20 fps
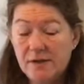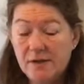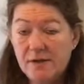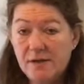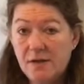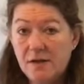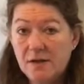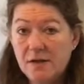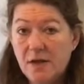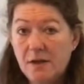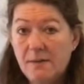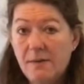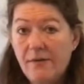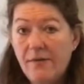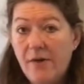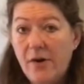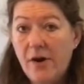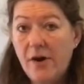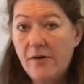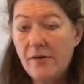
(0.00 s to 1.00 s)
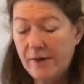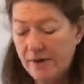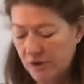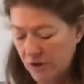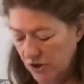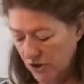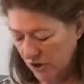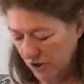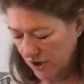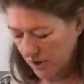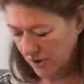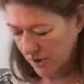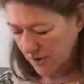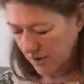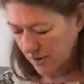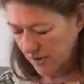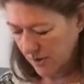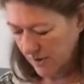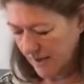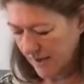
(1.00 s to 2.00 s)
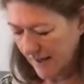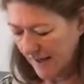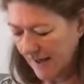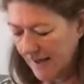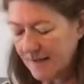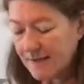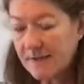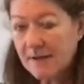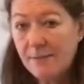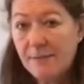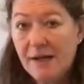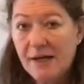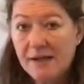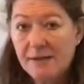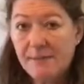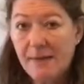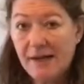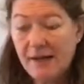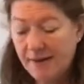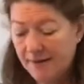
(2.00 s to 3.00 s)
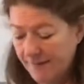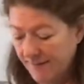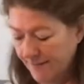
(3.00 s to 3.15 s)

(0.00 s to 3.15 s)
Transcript: So it's going to be very rich, and some nutmeg.